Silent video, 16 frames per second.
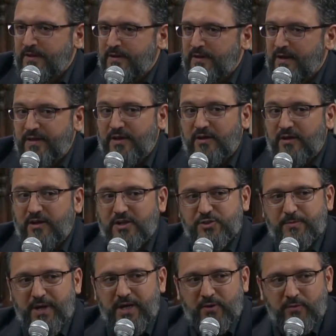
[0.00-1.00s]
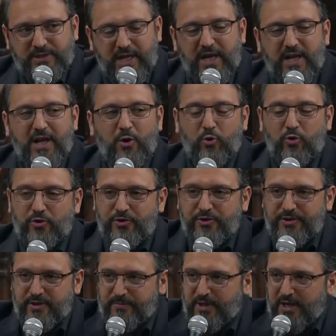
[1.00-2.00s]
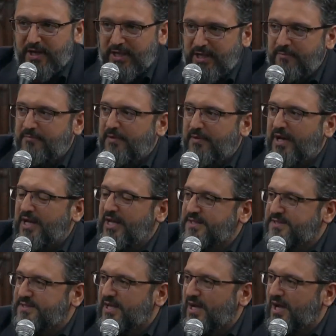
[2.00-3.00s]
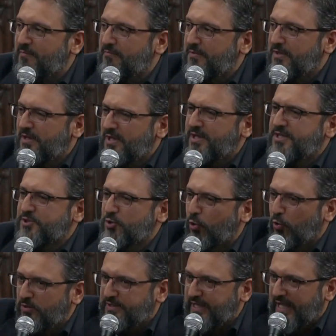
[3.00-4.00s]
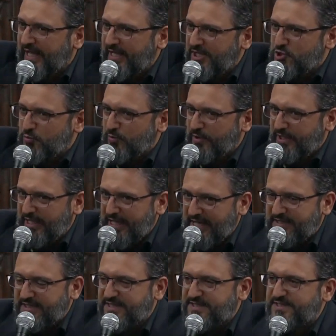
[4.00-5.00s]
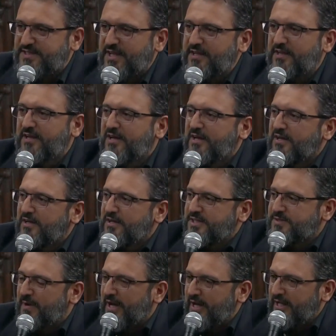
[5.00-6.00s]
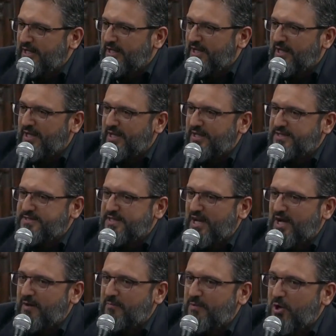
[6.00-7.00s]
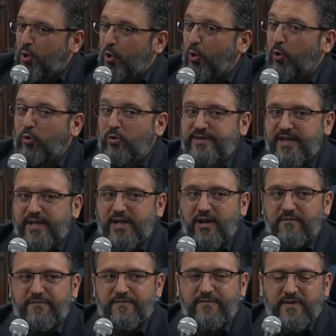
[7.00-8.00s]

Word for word: And then Allah subhanahu wa ta'ala ordered Ibrahim alayhi salam in his old age when he had his son Ismail alayhi salam old enough